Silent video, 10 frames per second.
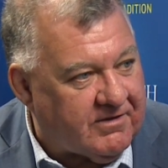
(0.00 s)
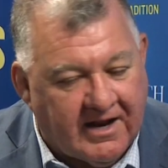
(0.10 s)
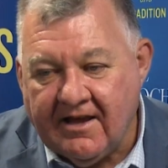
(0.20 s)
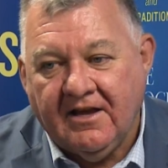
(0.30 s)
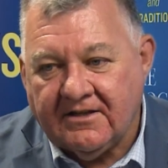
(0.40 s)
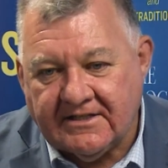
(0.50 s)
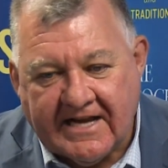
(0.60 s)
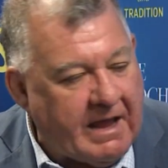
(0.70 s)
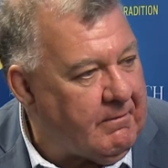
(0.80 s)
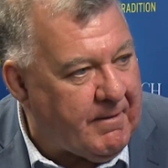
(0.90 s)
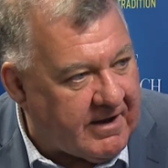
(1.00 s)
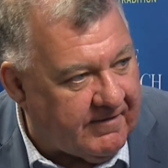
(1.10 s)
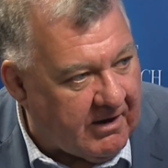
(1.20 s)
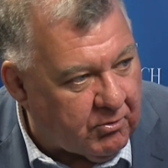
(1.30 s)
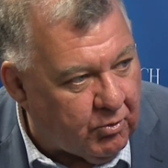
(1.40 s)
today just came about and
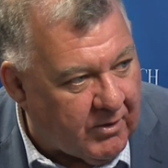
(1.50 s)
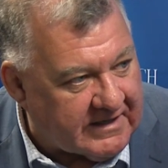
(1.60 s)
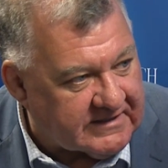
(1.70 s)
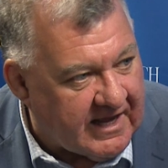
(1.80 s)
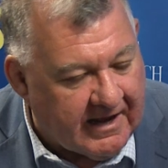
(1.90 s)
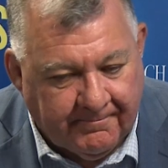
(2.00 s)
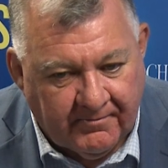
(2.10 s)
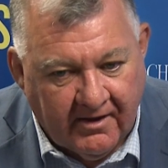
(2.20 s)
they were always there.